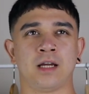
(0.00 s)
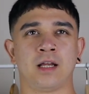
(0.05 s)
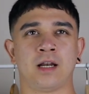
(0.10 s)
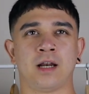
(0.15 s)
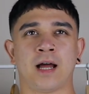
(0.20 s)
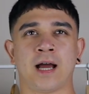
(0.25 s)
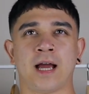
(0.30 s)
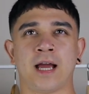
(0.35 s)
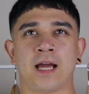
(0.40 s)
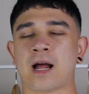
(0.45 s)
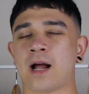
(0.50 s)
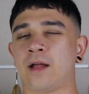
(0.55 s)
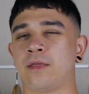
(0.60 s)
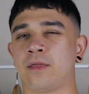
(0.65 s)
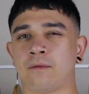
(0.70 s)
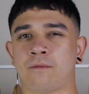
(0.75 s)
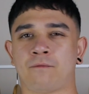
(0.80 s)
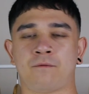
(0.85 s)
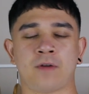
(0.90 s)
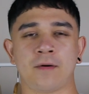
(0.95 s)
like at
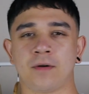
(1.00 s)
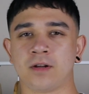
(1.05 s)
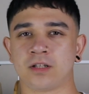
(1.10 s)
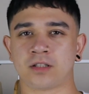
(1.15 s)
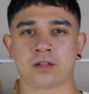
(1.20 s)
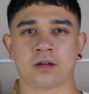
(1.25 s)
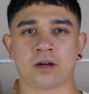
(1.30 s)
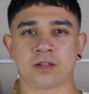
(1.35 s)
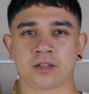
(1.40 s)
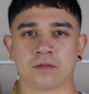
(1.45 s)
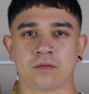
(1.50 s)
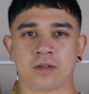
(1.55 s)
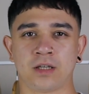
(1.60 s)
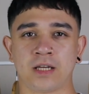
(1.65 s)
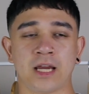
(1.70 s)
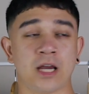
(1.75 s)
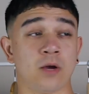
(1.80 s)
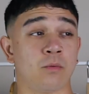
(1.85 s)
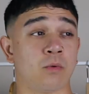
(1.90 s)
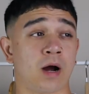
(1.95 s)
the very start of the
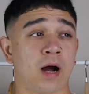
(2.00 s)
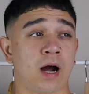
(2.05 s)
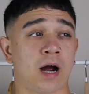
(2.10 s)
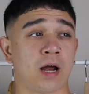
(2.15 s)
year where